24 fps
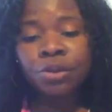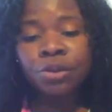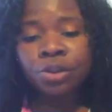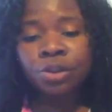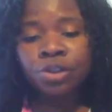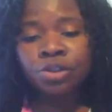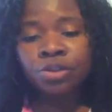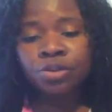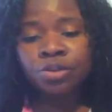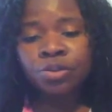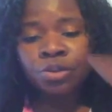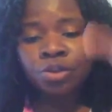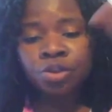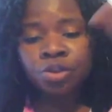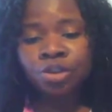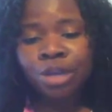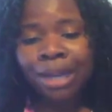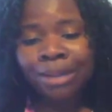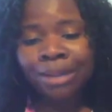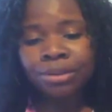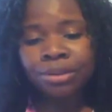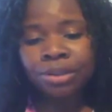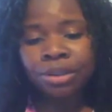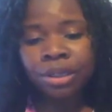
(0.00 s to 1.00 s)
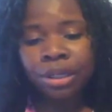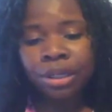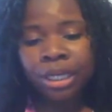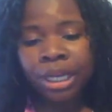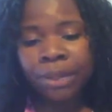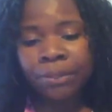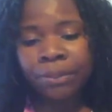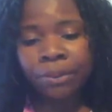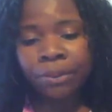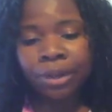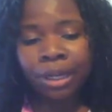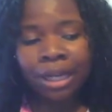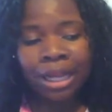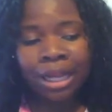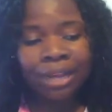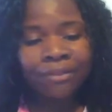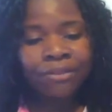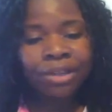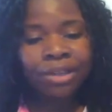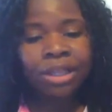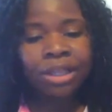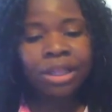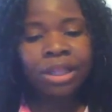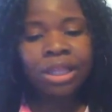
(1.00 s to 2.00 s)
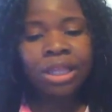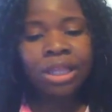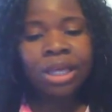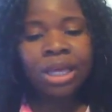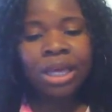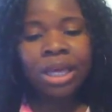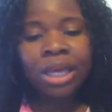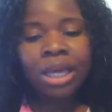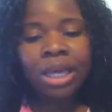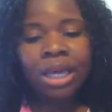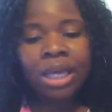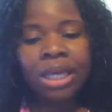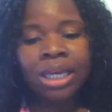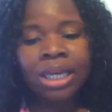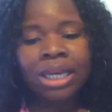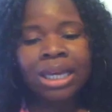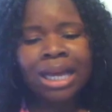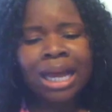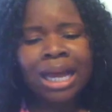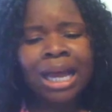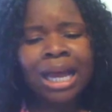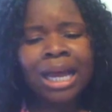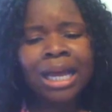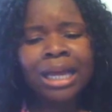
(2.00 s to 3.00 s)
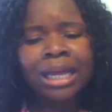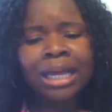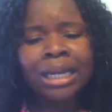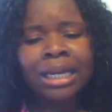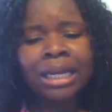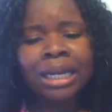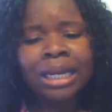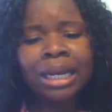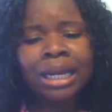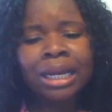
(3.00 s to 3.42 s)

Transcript: which was captured on April 11th, he got